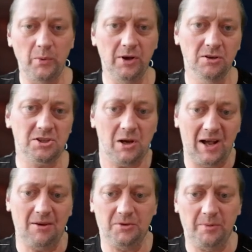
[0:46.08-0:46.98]
But we
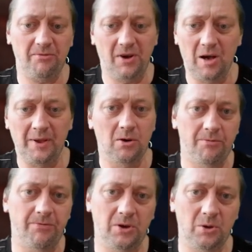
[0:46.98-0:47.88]
also have to be farming
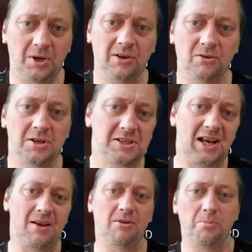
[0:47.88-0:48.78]
up food in order
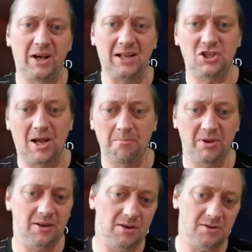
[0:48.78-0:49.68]
to level up our
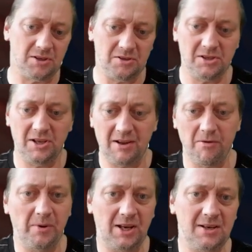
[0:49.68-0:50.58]
champions and turn
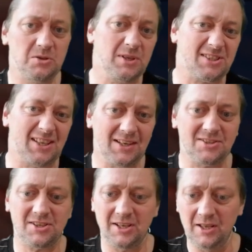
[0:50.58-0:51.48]
everybody into a
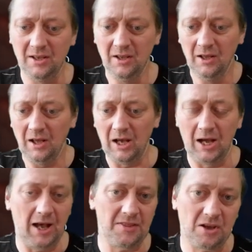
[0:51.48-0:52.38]
60.
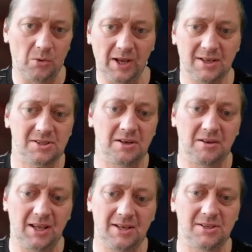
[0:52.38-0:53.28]
And the quickest
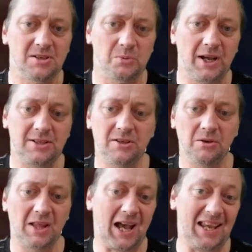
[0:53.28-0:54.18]
and easiest way to
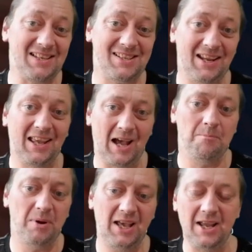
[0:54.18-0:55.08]
do that is in
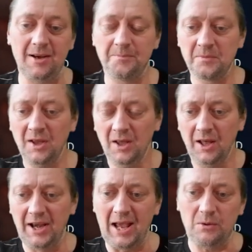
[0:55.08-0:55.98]
campaign.
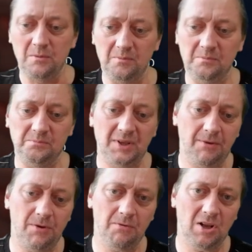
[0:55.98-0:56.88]
Now,
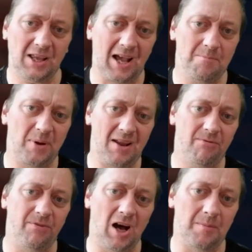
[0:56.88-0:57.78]
if you've got a
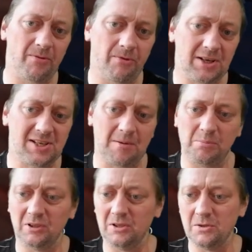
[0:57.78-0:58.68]
campaign farmer, for
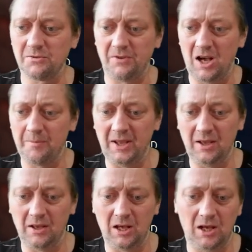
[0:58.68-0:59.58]
example, who's
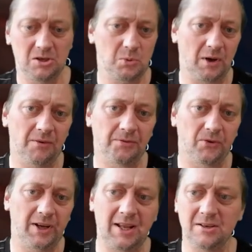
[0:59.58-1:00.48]
farming
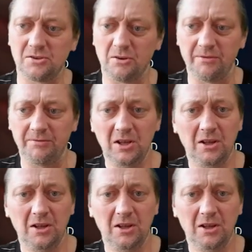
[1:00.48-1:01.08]
12-3 in sort of